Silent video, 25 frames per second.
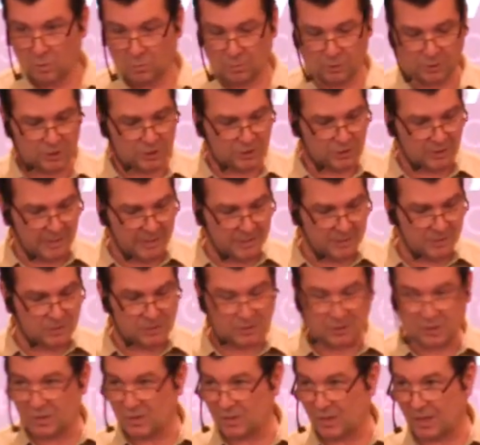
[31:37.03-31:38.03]
which
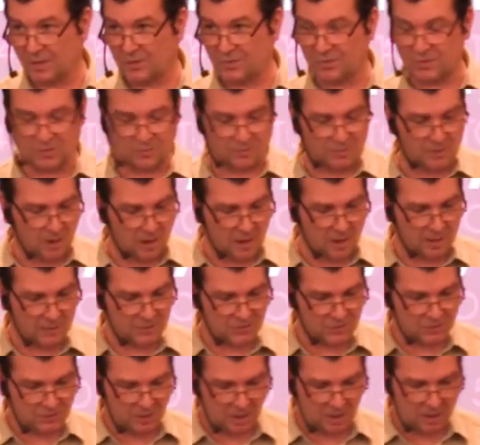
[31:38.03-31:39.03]
states the sons of
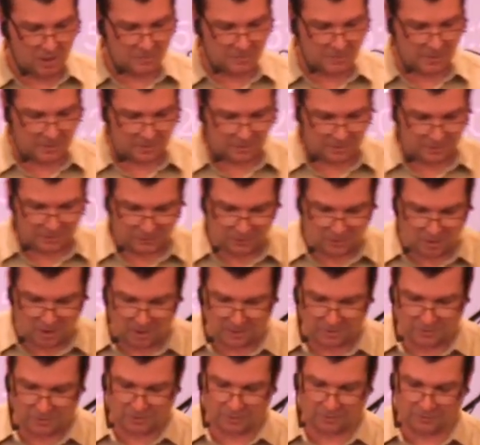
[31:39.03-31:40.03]
God saw that the
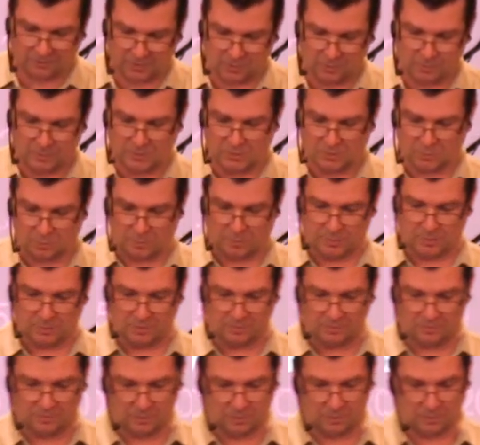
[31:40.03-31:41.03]
daughters of humans were
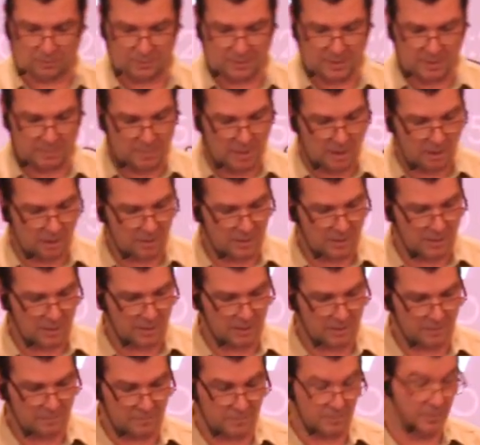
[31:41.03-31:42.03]
beautiful and they married
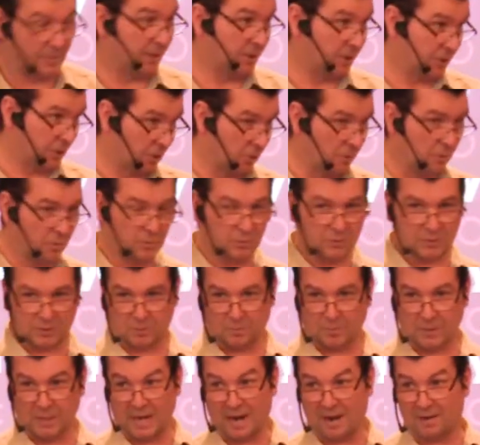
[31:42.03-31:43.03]
any of them they chose.
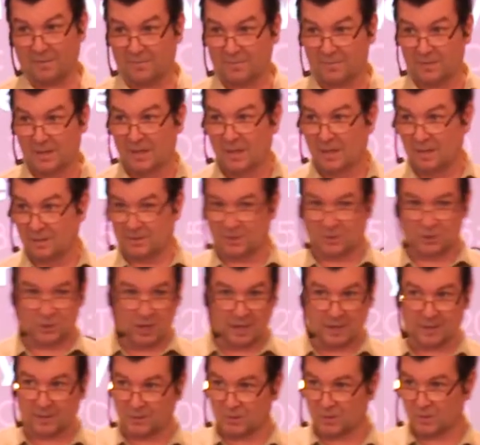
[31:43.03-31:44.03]
And we have the
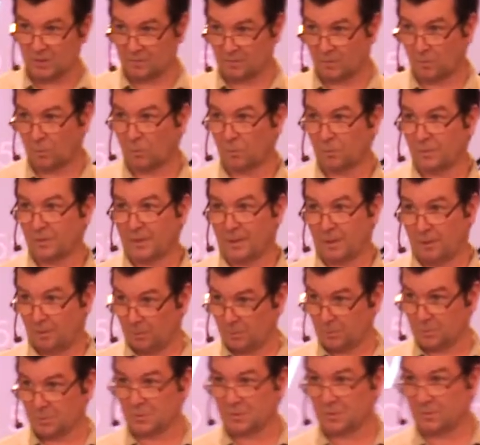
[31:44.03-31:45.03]
giants of old, the
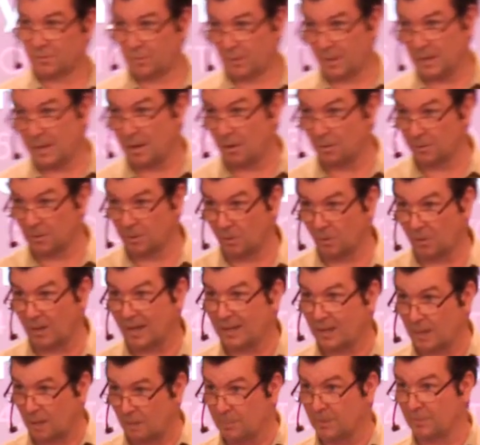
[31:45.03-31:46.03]
heroes of renown, and all
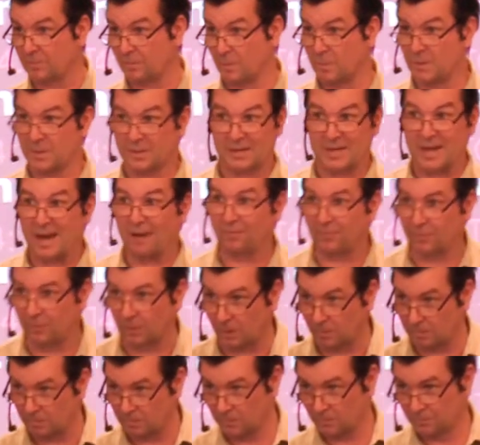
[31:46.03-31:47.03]
that coming from the
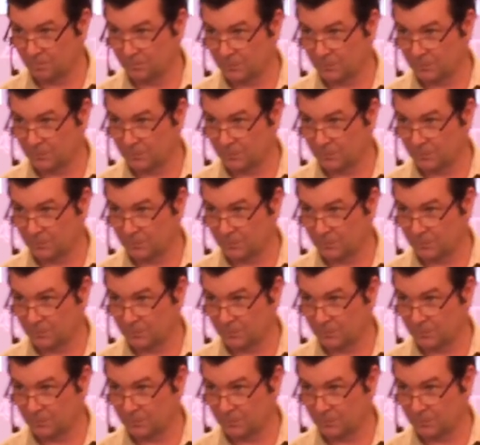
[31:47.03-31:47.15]
Nephilim.